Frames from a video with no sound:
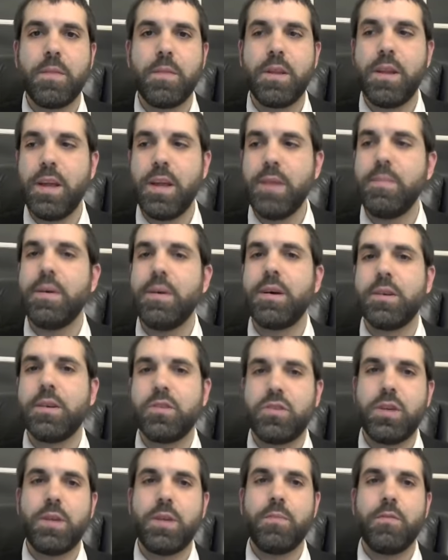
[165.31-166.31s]
the name
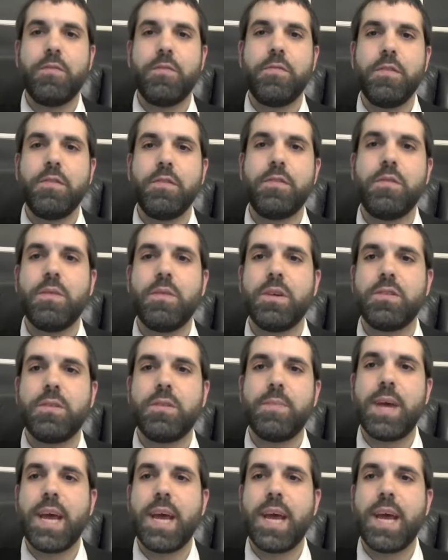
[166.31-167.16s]
Hashem refers to Hashem